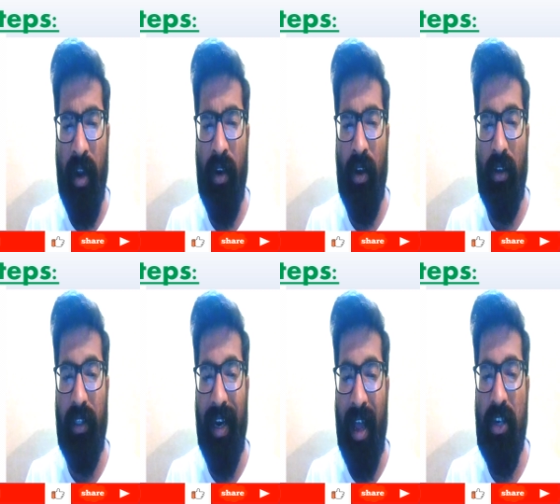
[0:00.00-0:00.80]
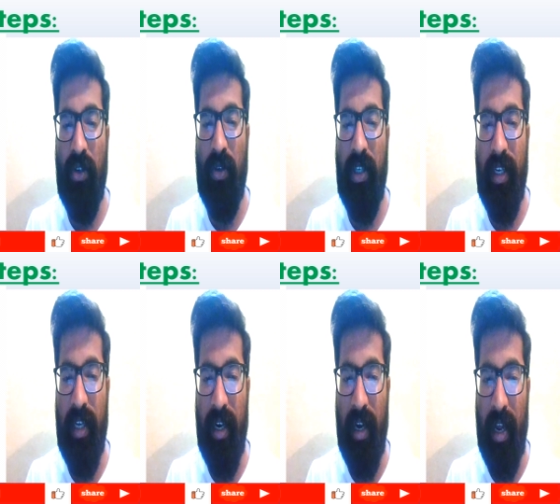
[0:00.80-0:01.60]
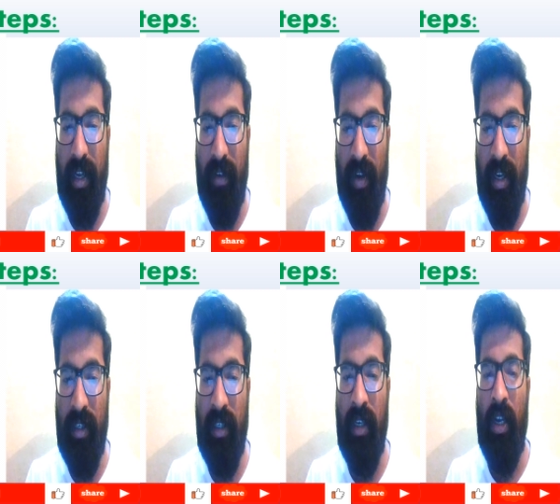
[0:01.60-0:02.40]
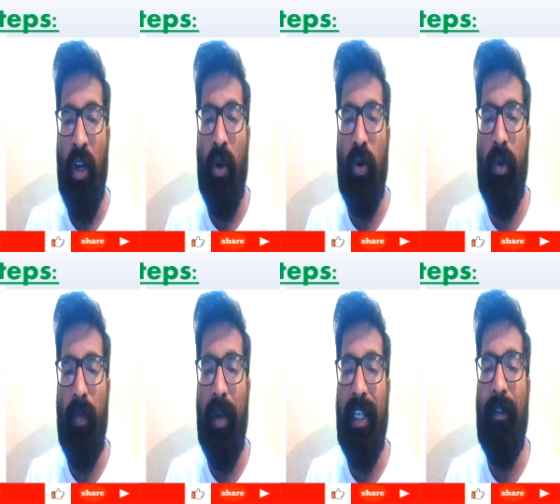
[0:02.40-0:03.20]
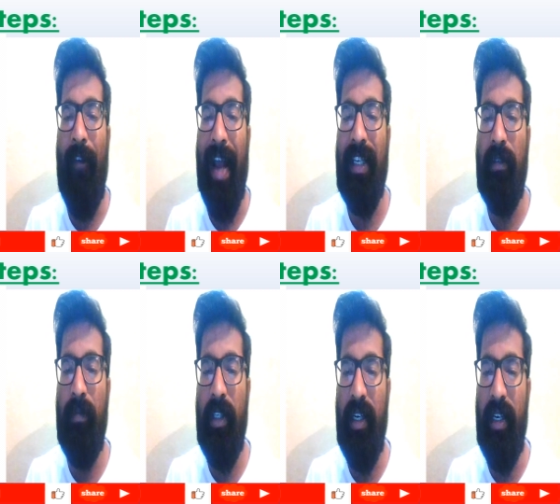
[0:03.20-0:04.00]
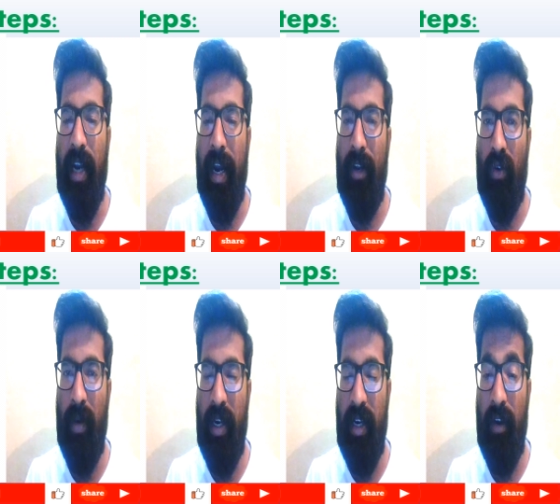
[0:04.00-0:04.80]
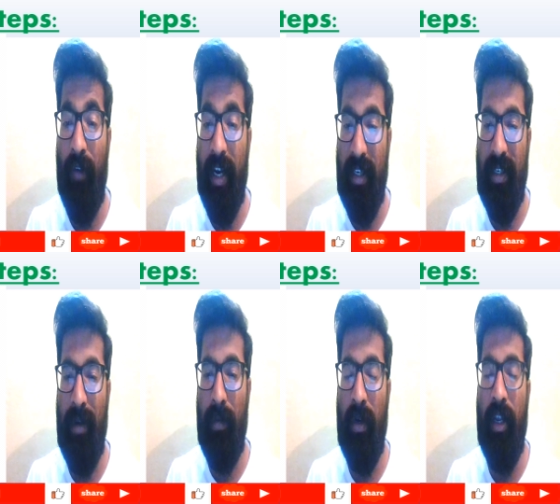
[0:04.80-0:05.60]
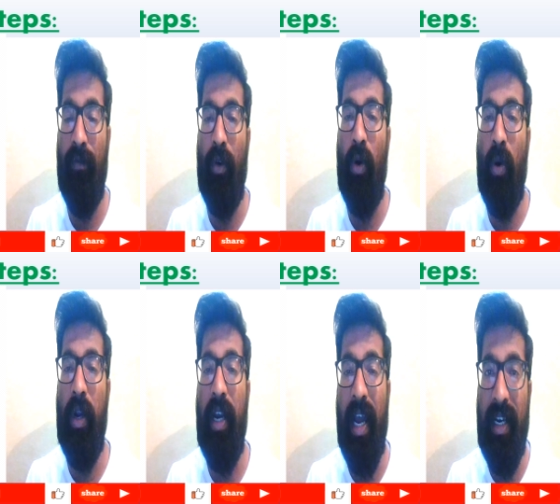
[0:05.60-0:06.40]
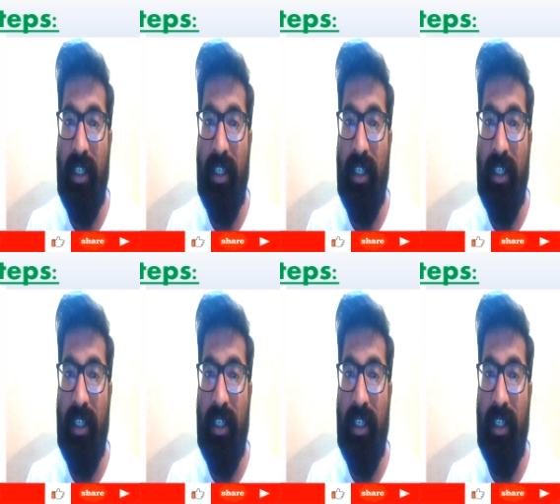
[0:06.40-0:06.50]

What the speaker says: the last question here I given is, could you please fax me the denied EOB? For example, if no denial is